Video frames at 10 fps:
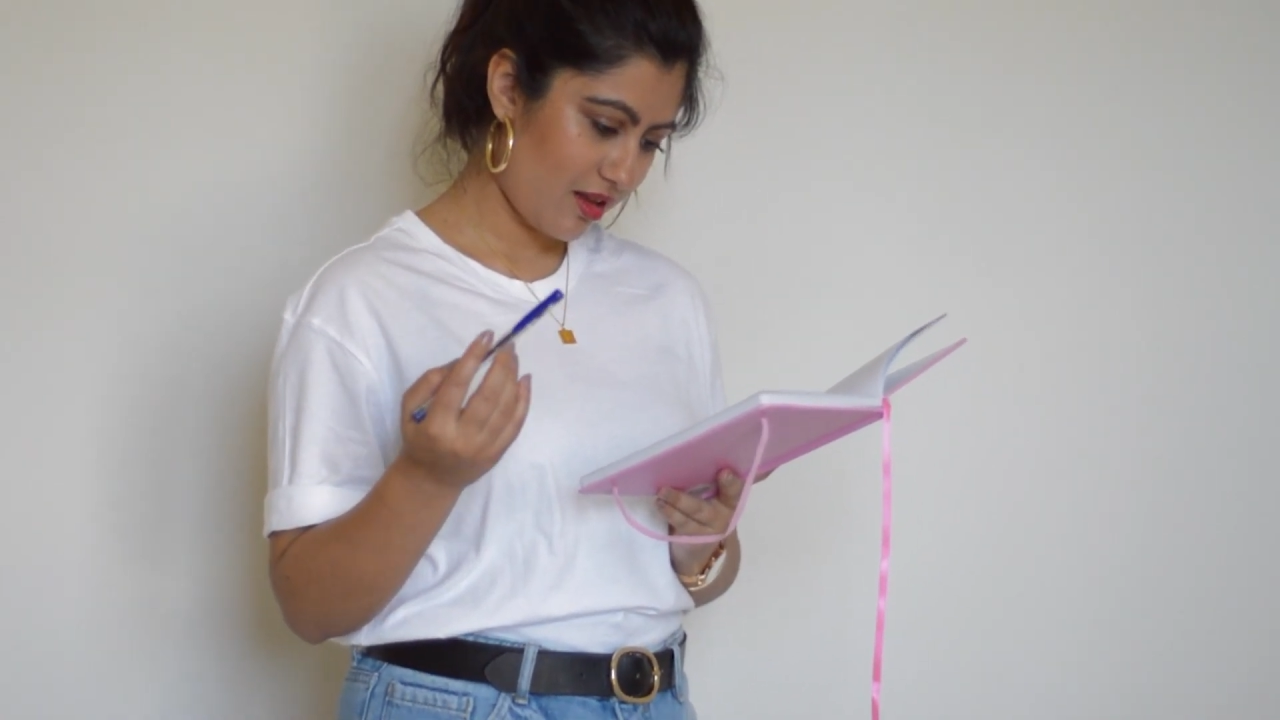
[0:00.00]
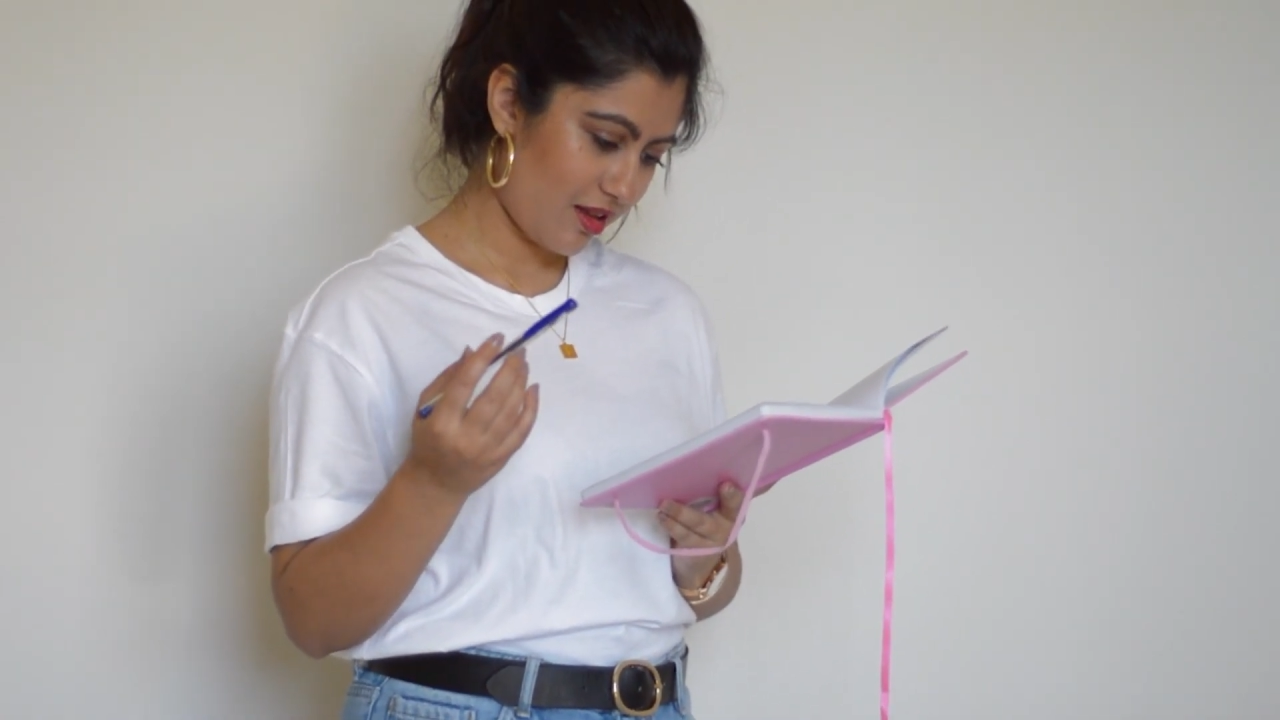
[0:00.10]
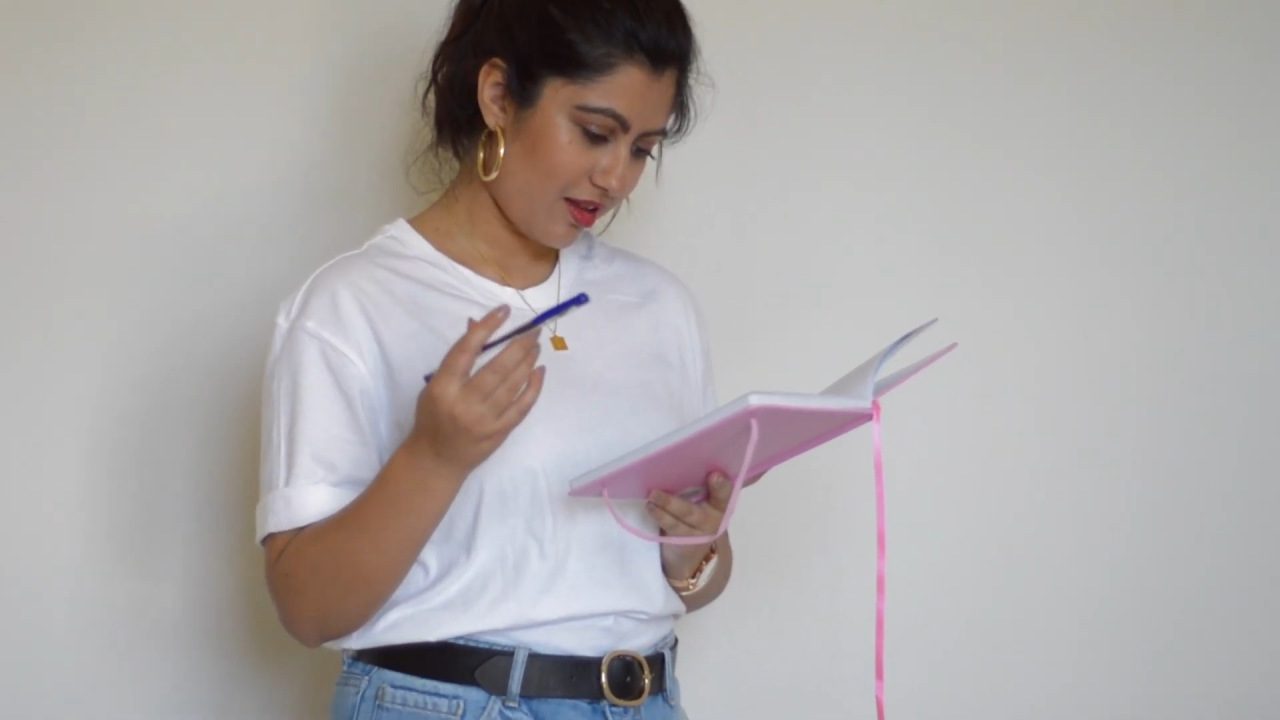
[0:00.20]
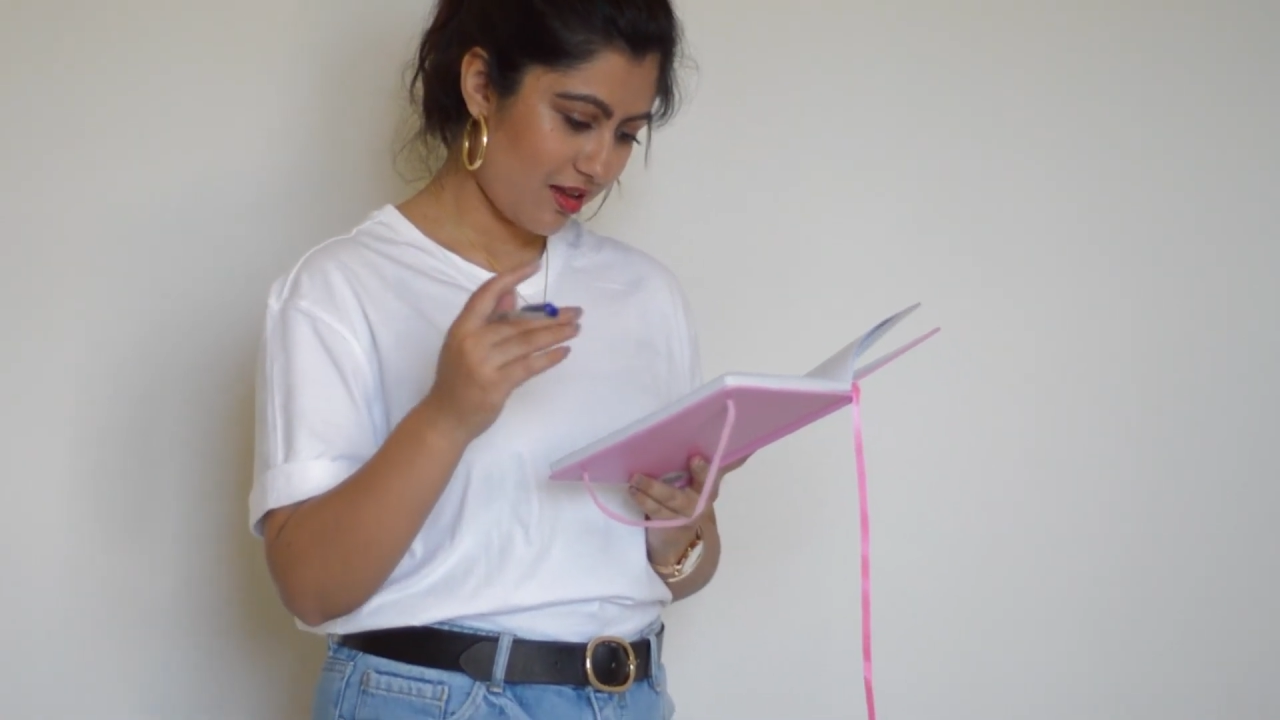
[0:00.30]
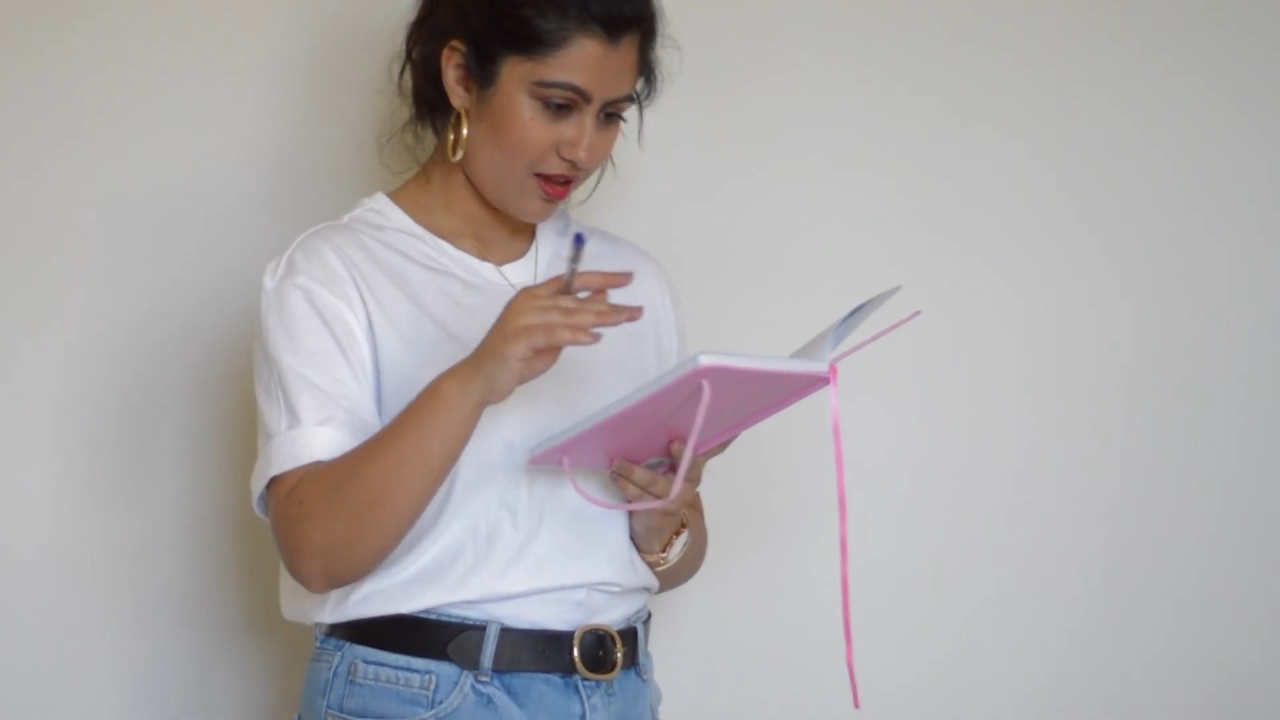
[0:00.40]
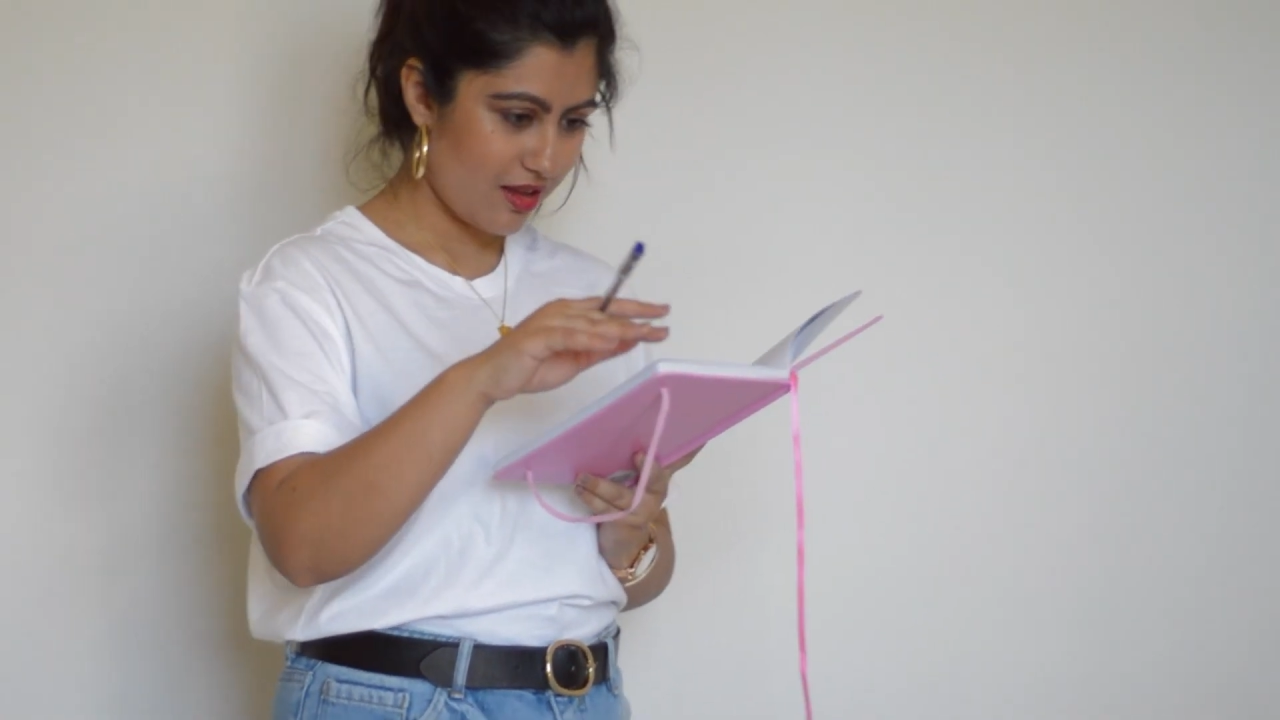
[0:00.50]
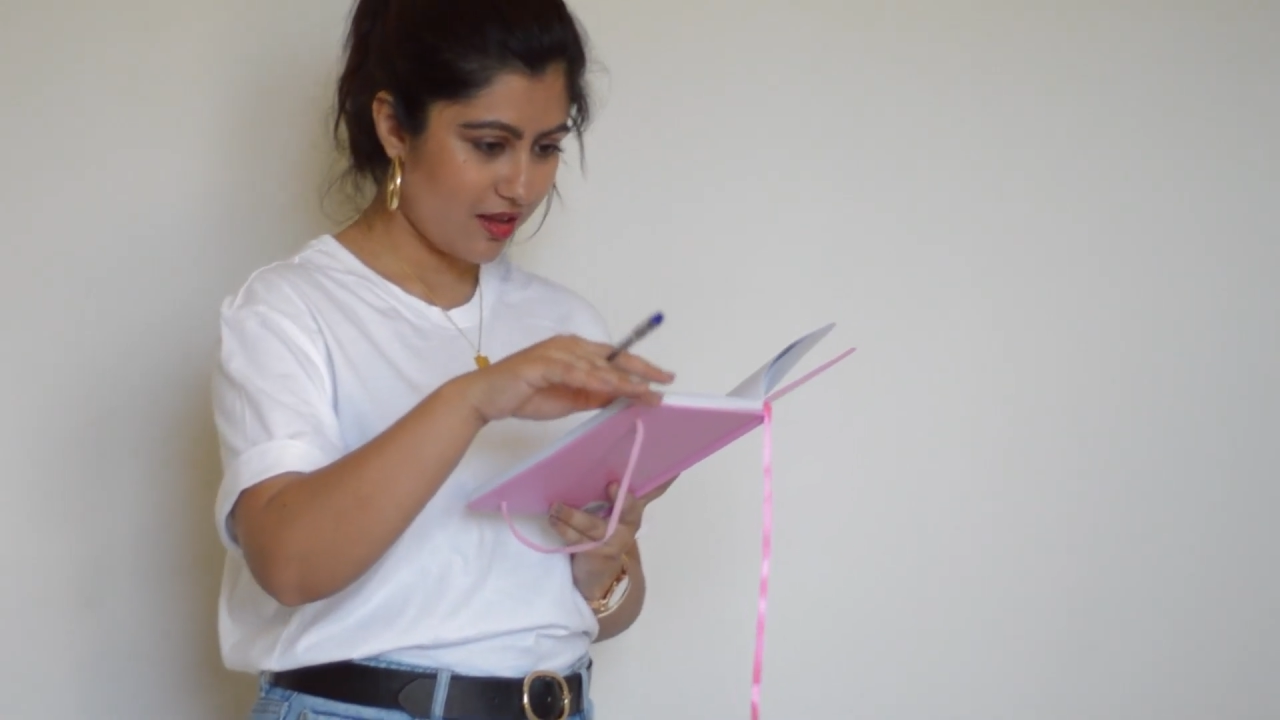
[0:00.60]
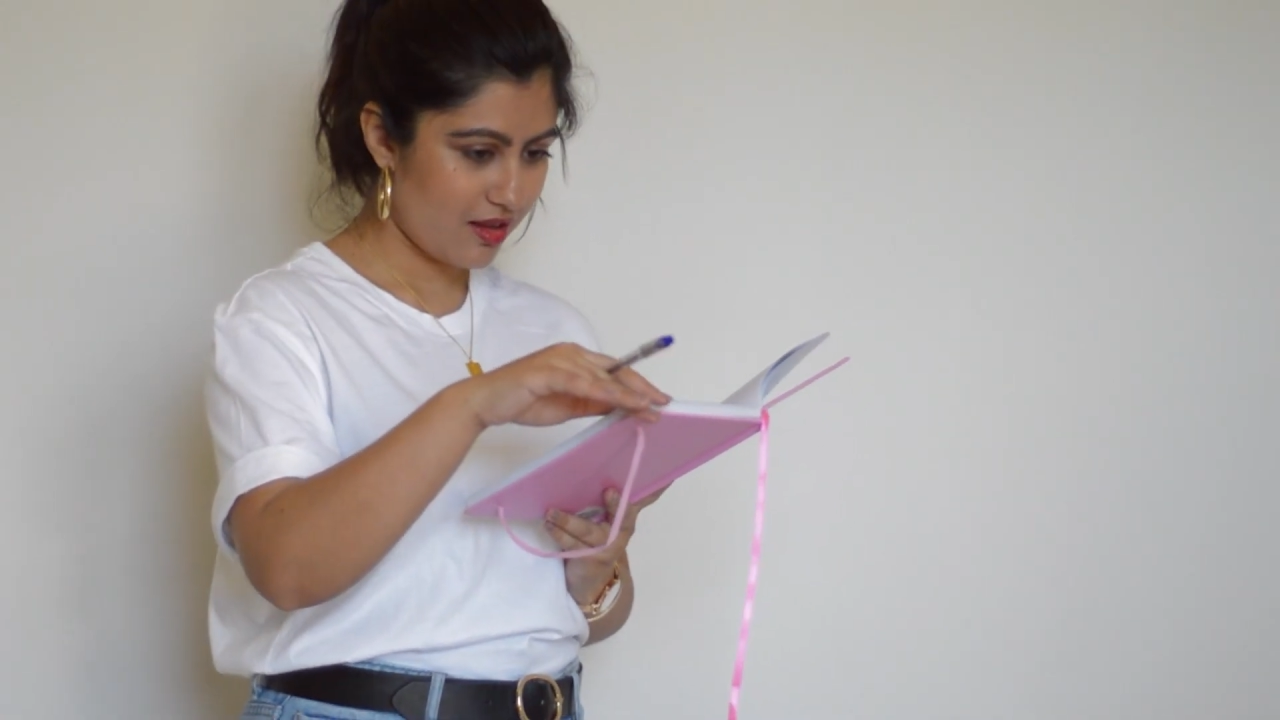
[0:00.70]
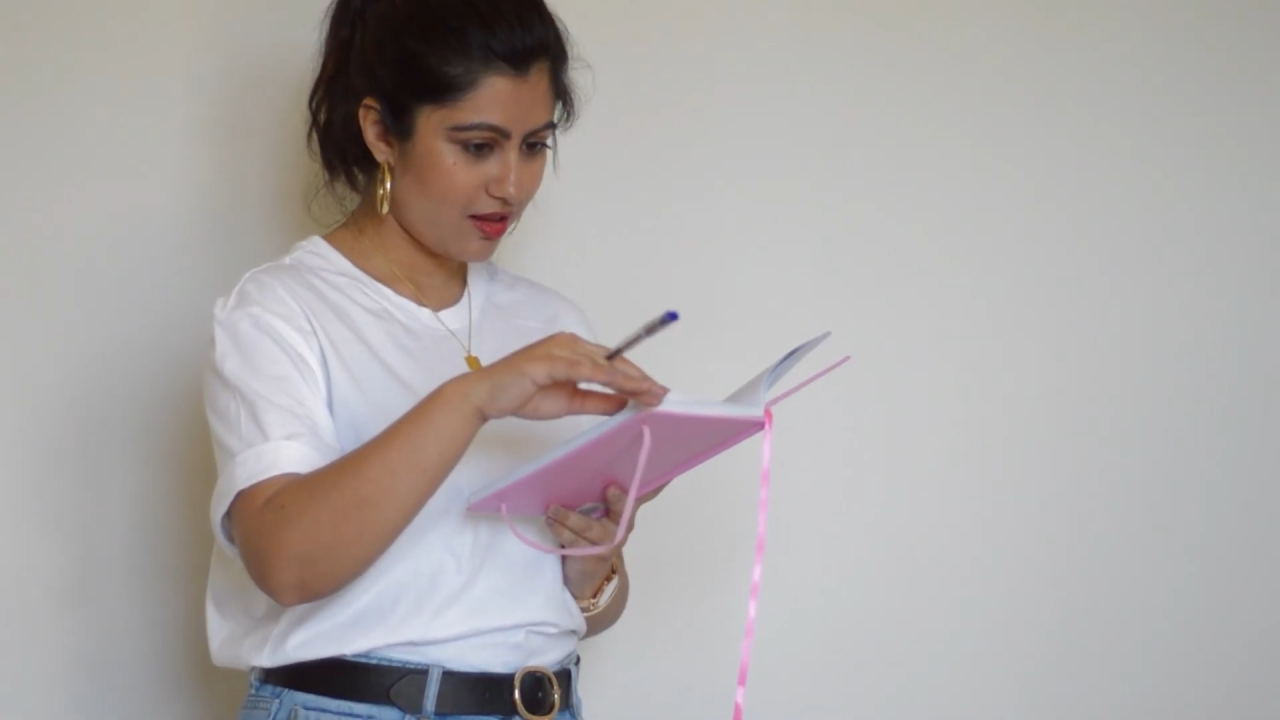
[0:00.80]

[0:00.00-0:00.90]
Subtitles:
ponytail.